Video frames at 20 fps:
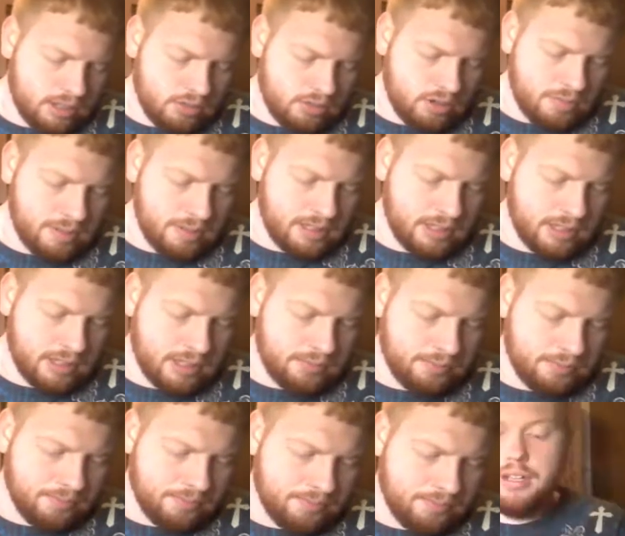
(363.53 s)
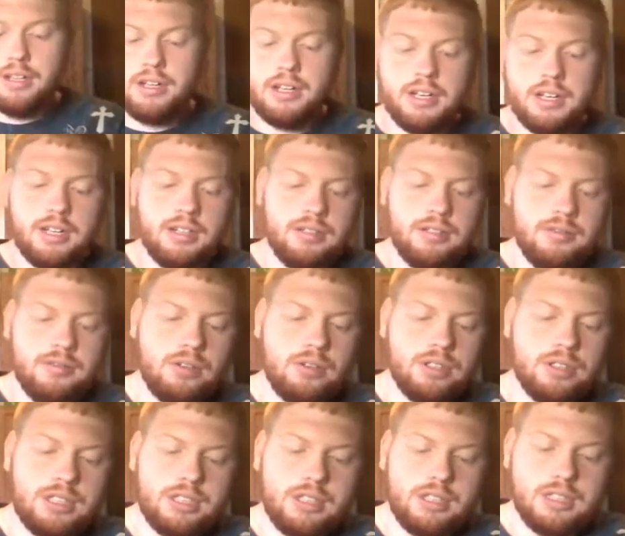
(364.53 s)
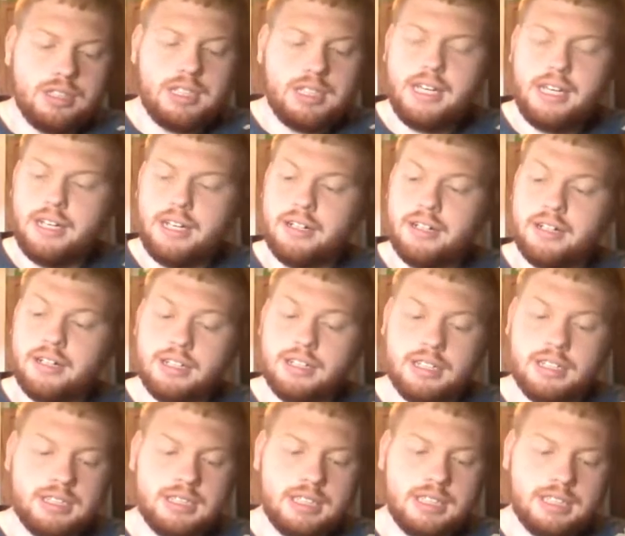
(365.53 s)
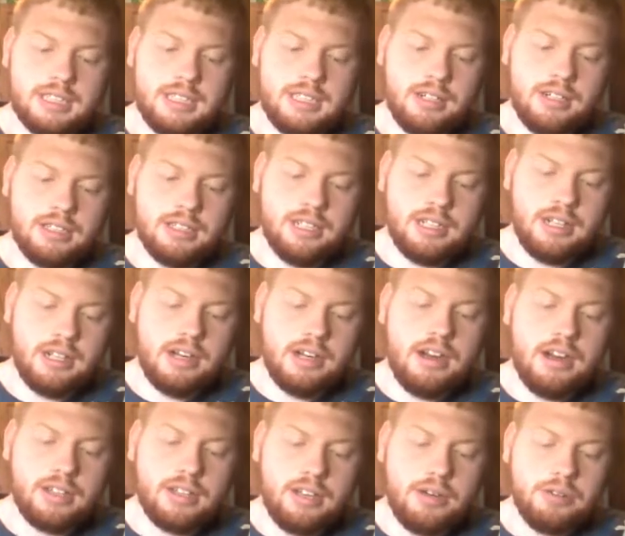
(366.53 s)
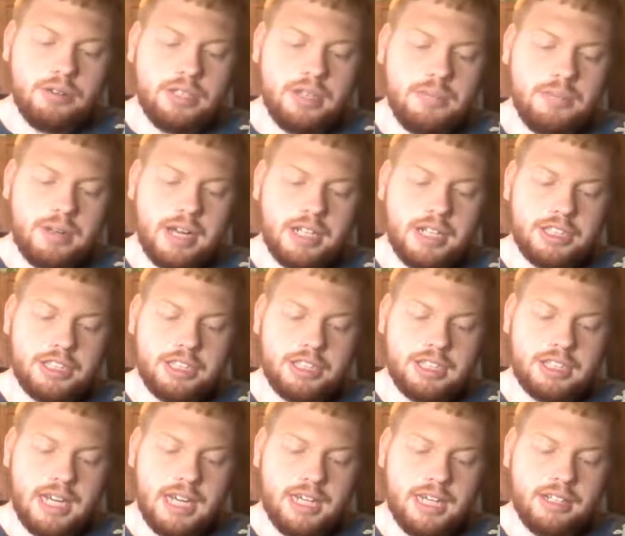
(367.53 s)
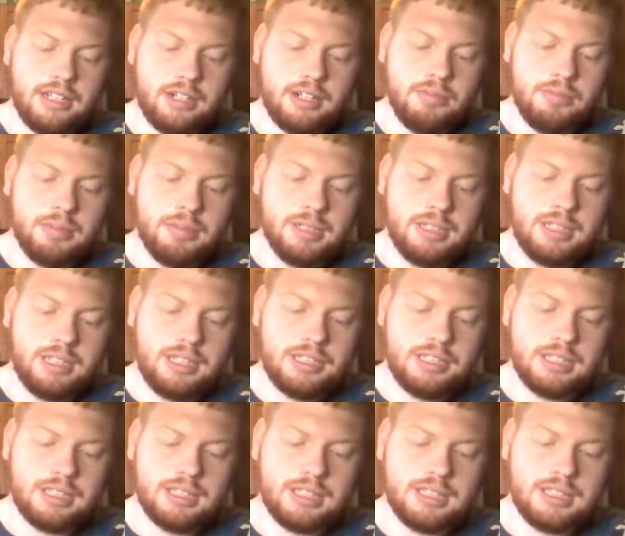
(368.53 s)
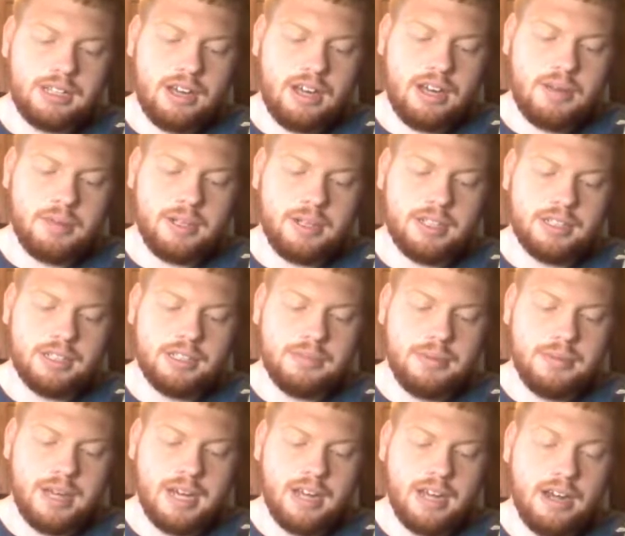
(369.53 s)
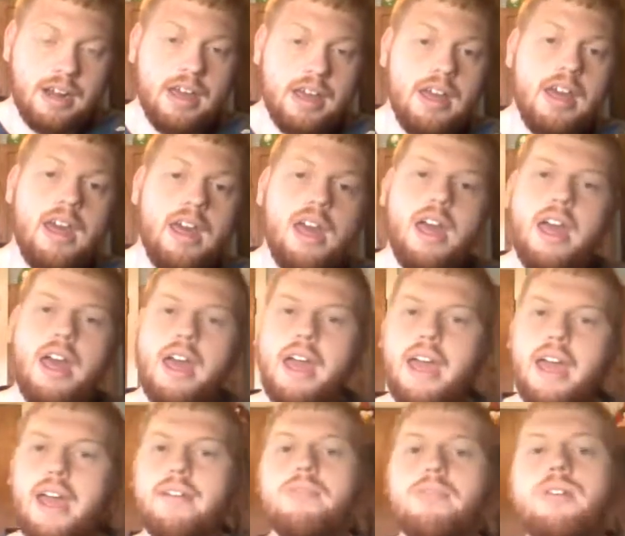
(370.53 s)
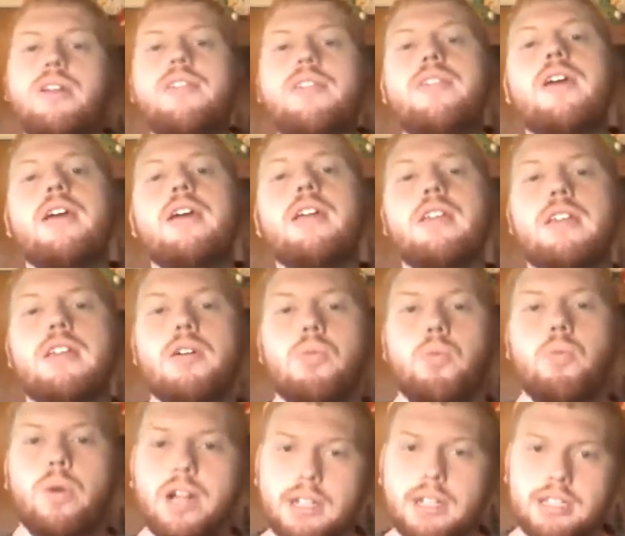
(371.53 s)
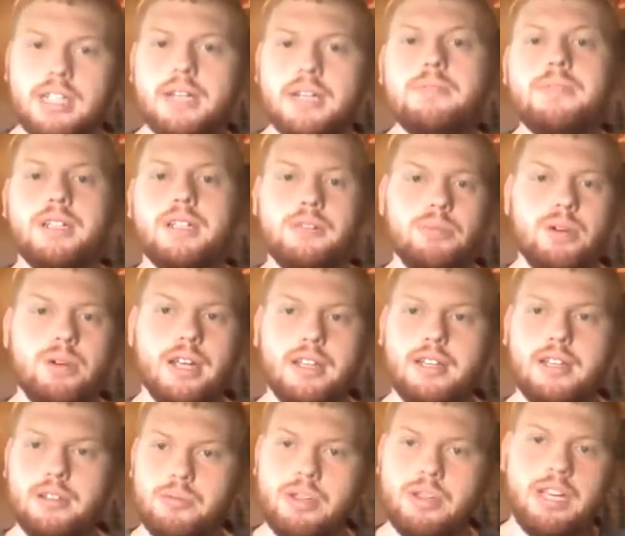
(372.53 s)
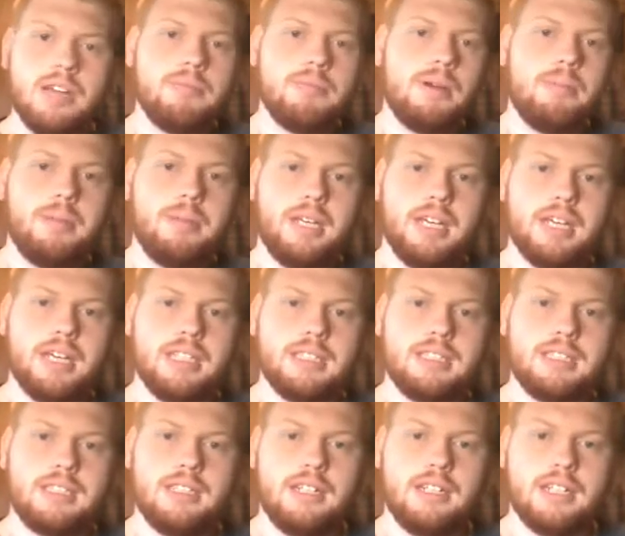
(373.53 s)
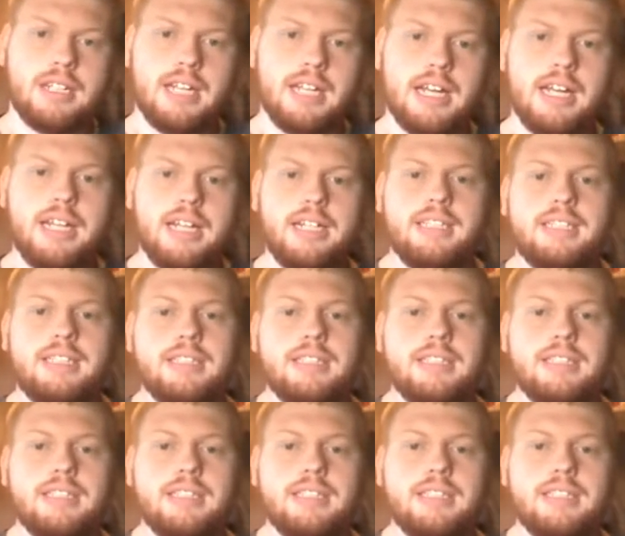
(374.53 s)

where am I looking? In verse 13, it says, "There hath no temptation taken you, but such as is common to man." Everything that we're tempted with, that we come up against like that,